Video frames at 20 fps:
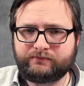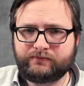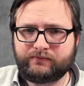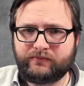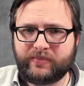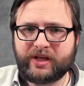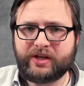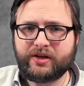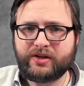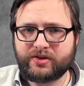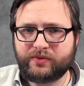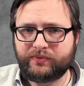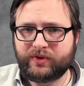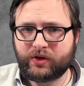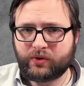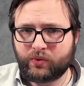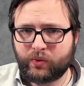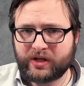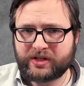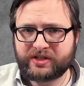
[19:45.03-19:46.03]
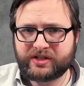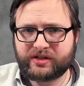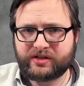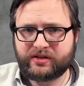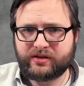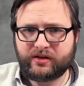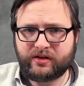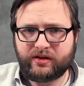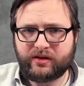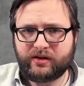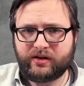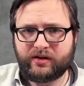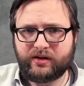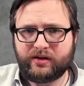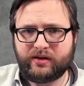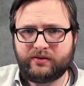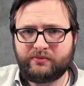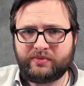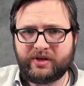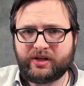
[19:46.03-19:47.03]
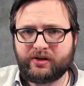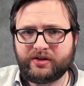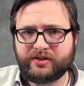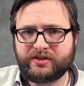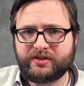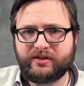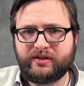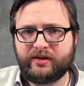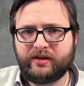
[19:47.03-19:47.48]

because of the quads, because